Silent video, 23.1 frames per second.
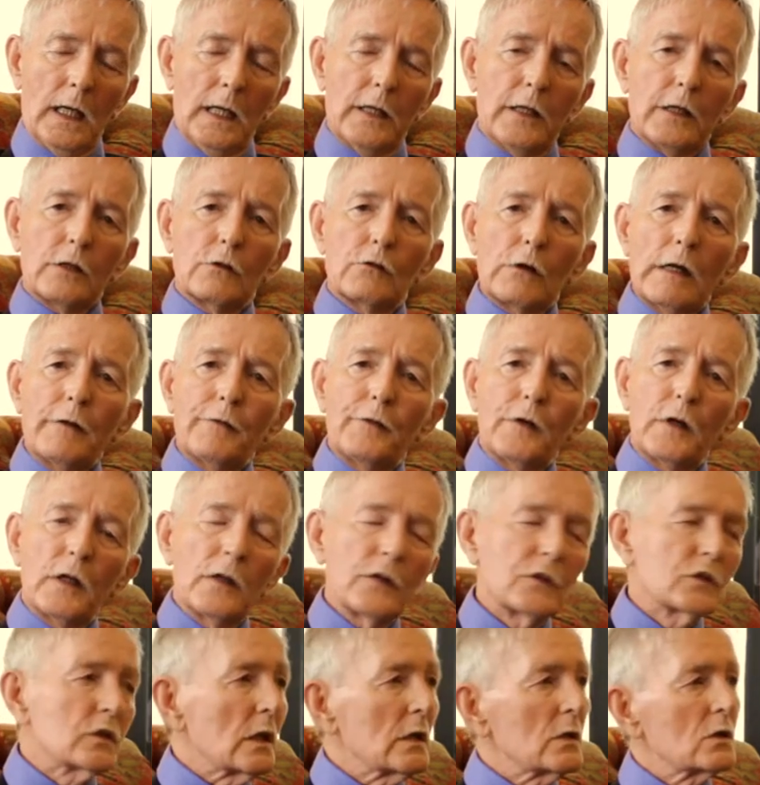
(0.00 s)
And the
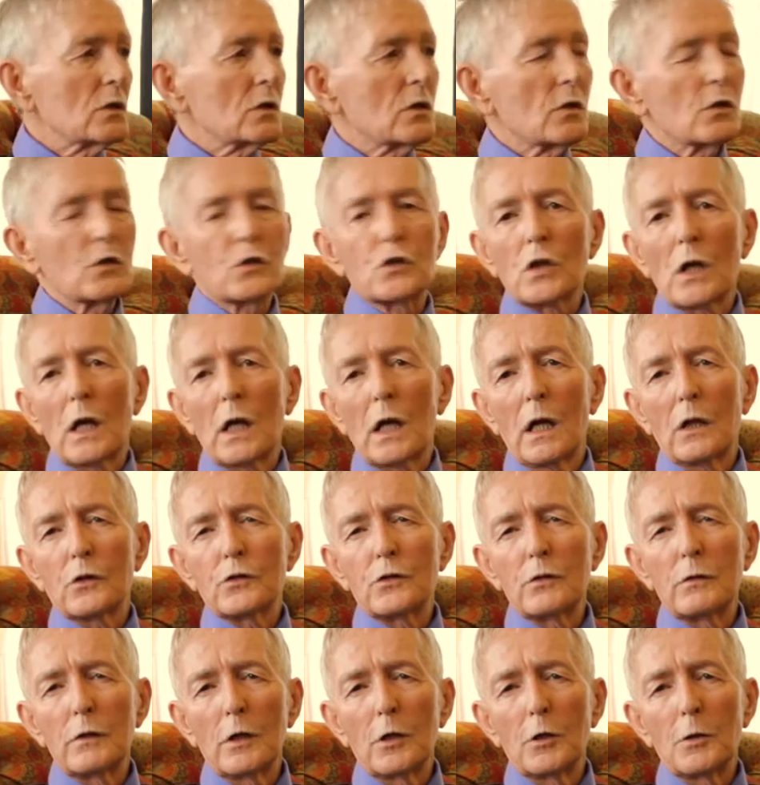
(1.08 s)
grandfather says to the child,
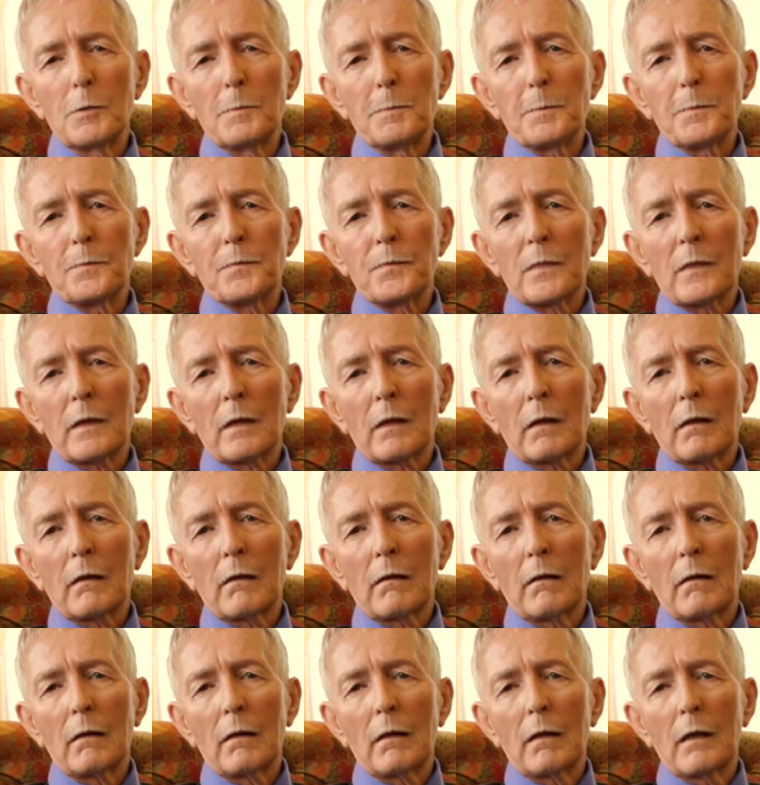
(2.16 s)
you know,
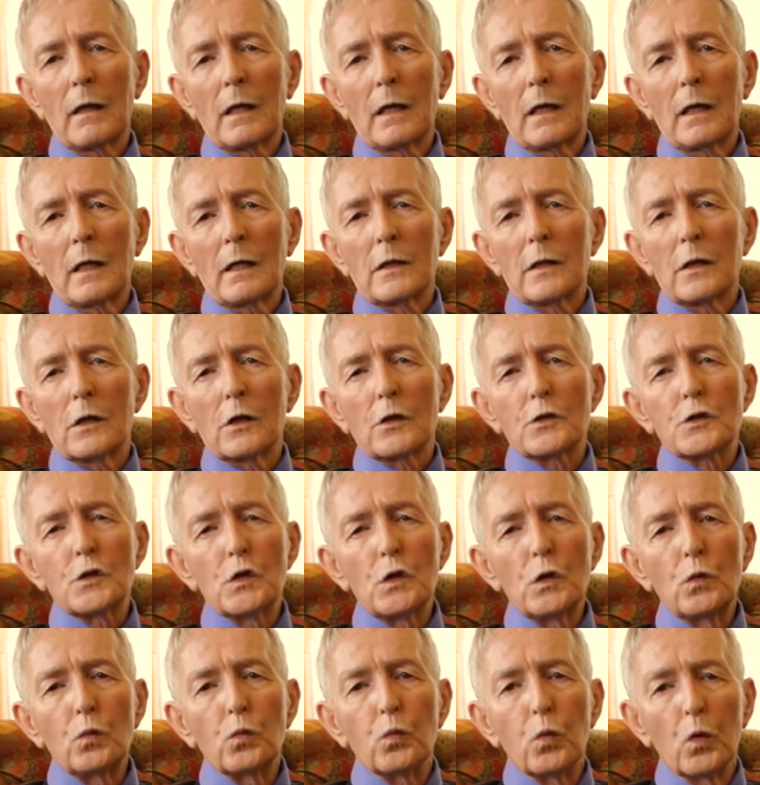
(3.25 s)
there are
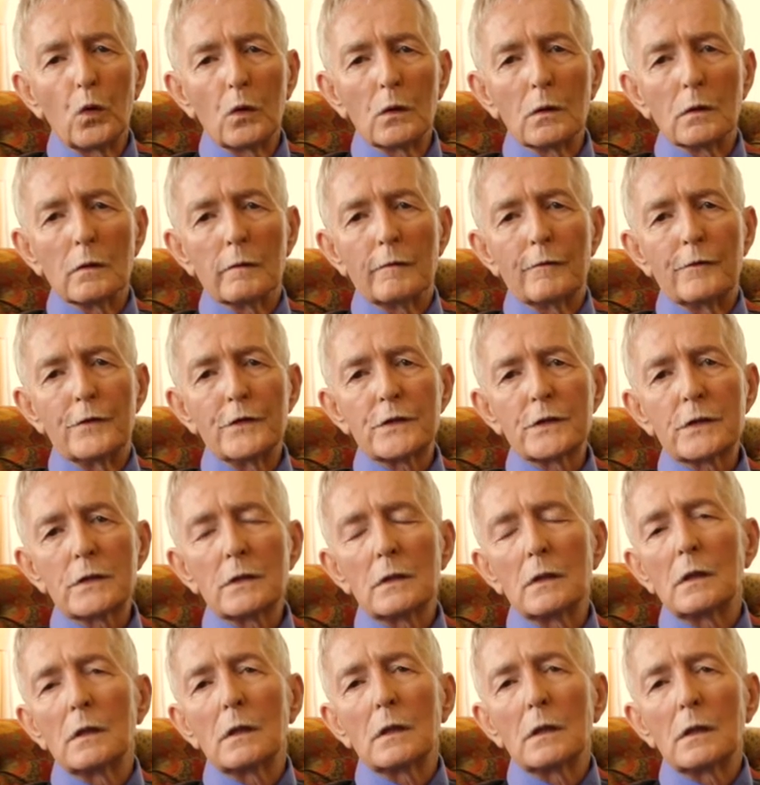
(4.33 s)
two
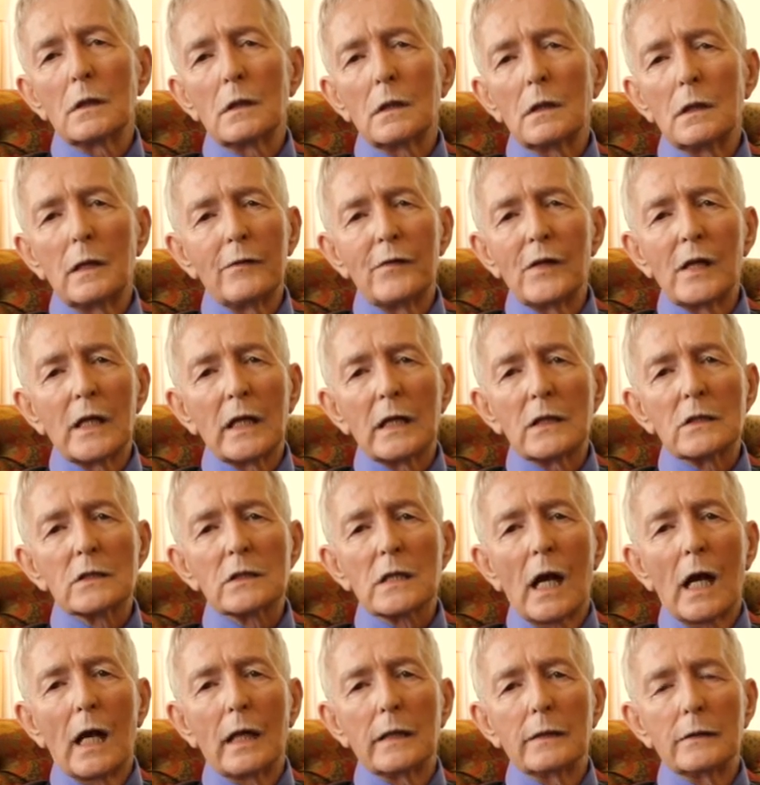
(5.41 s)
wolves living
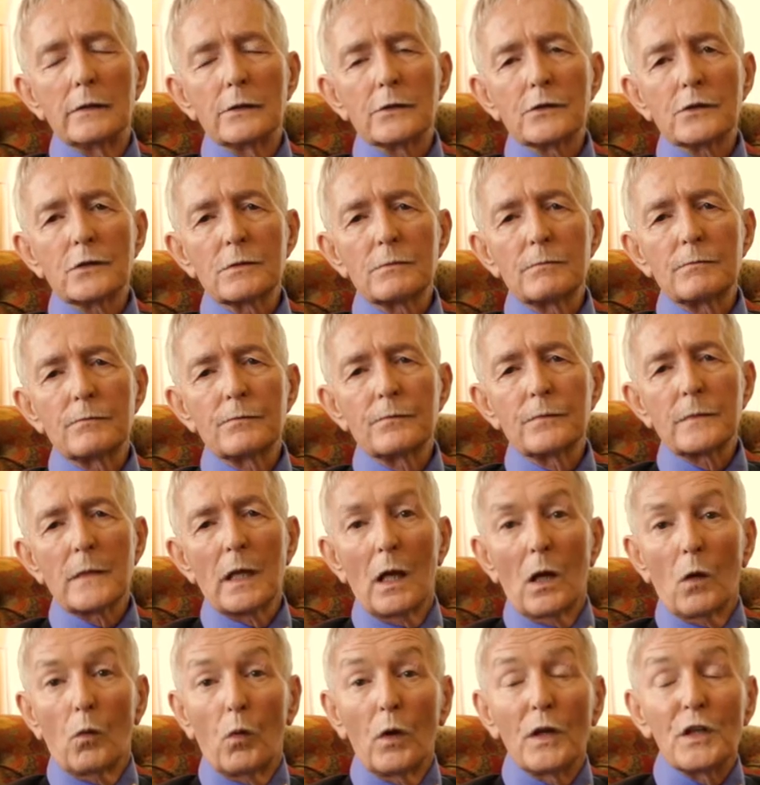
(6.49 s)
inside us.
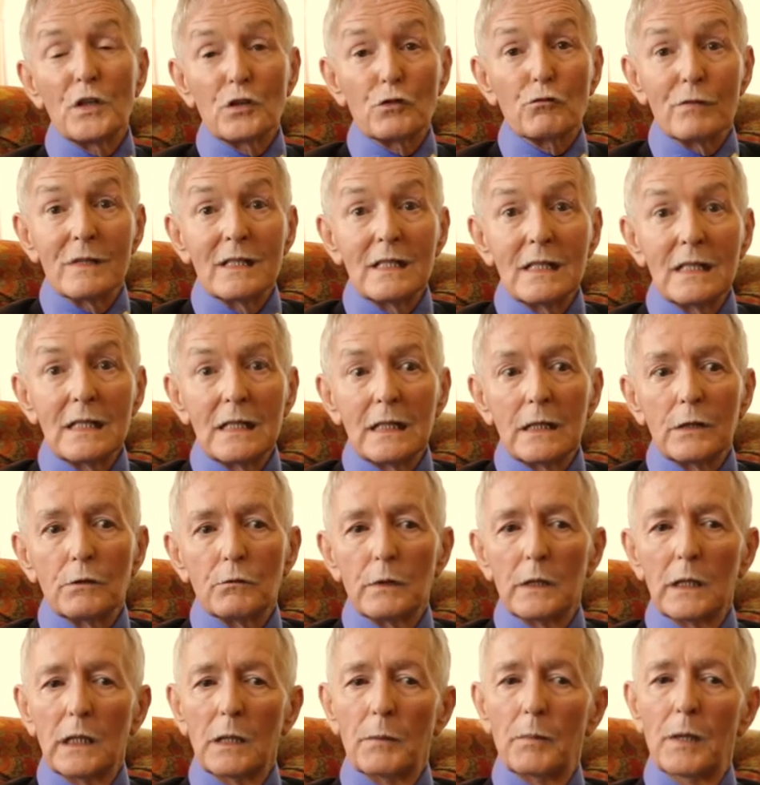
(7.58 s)
One is really,
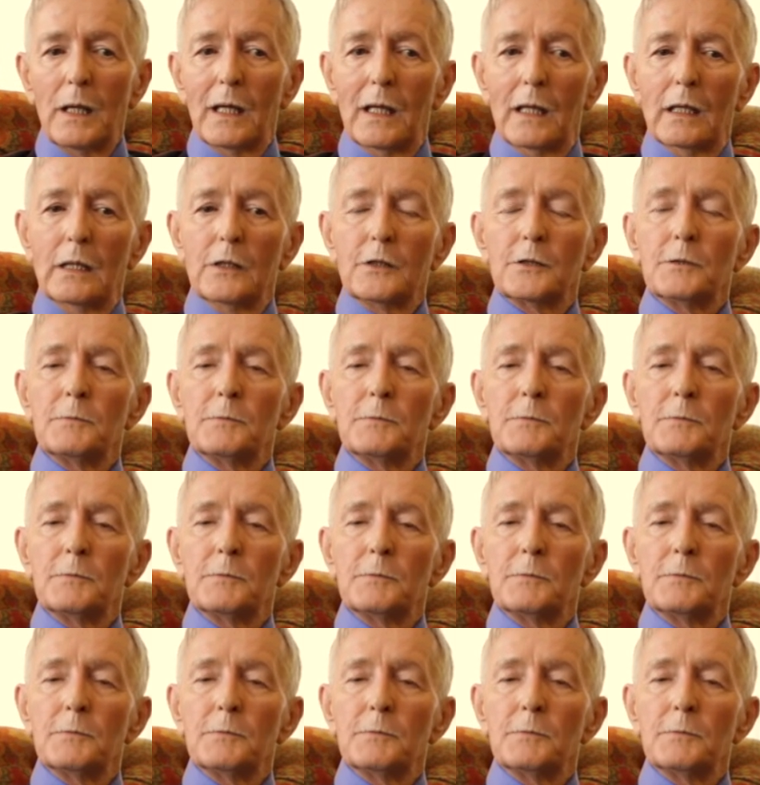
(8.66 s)
really bad.